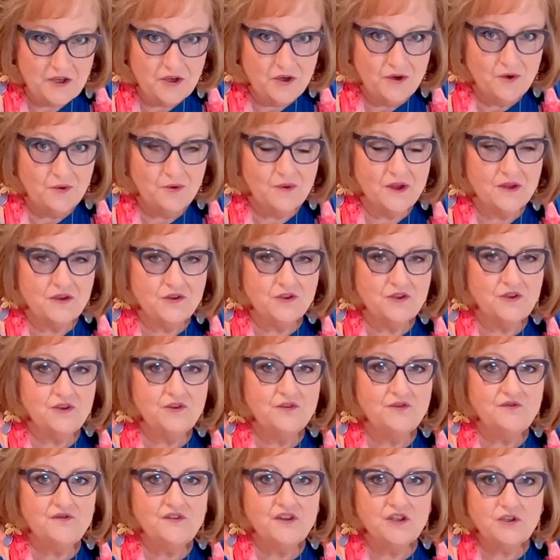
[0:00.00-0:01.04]
Whether
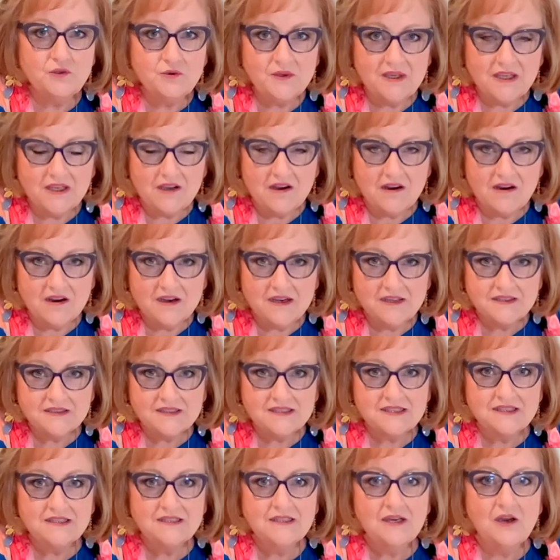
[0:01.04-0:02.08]
you're viewing
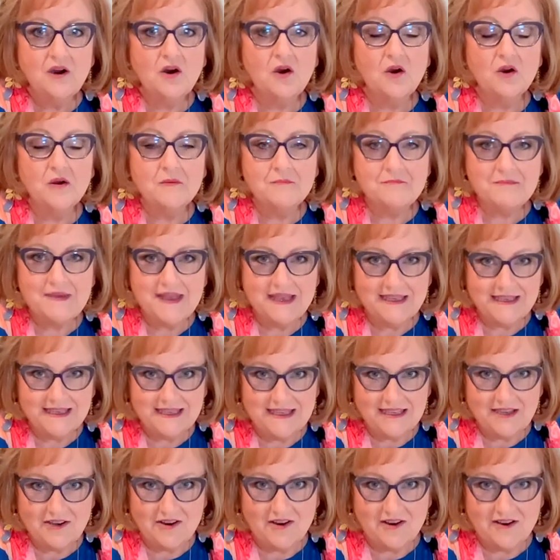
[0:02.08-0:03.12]
art or
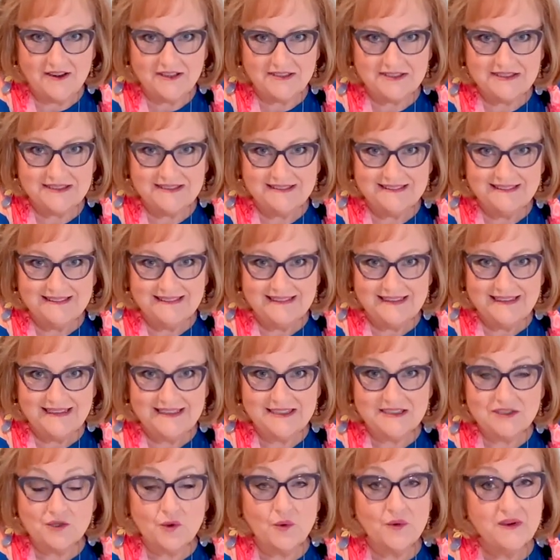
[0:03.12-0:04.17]
making art,
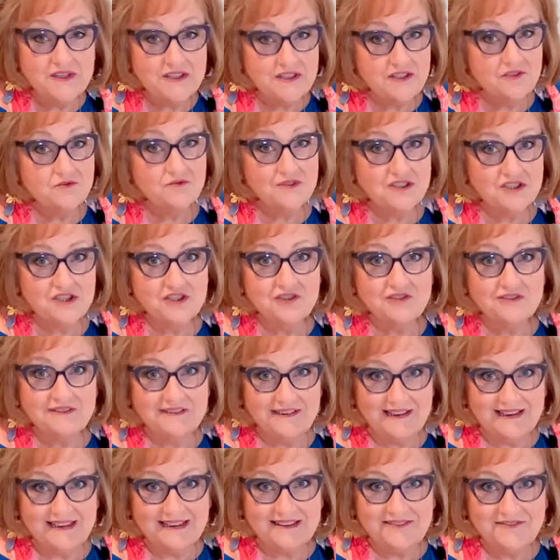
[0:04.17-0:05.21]
it's going to enrich your
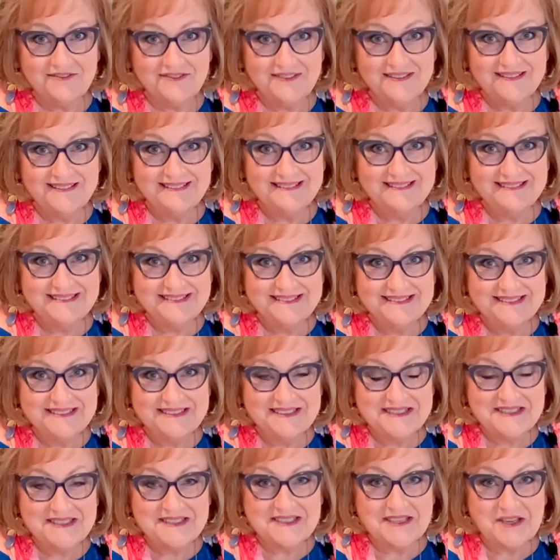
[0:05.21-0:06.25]
life.
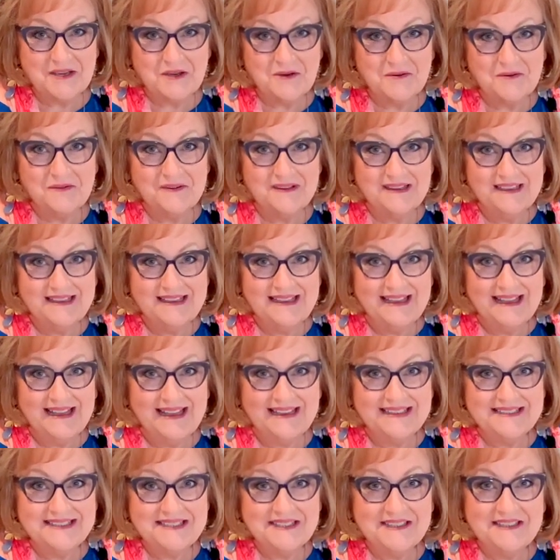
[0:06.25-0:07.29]
So
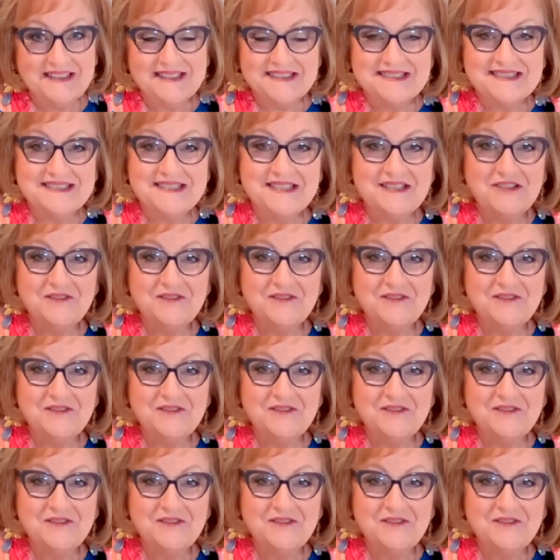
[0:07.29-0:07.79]
until I see you